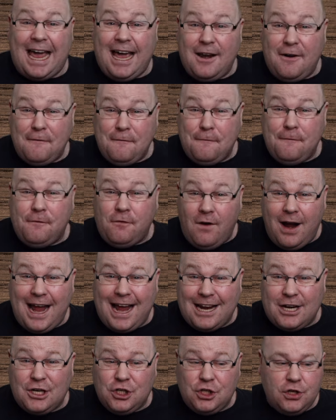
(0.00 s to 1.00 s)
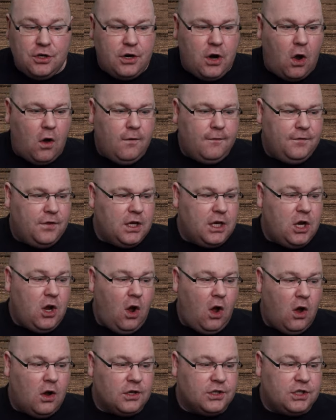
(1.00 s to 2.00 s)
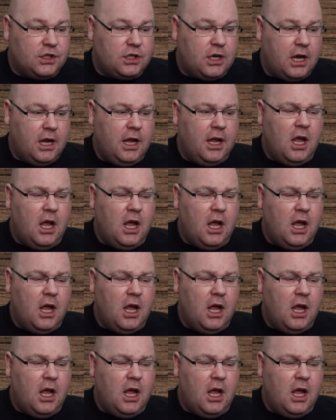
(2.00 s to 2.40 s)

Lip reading: at a fraction of the cost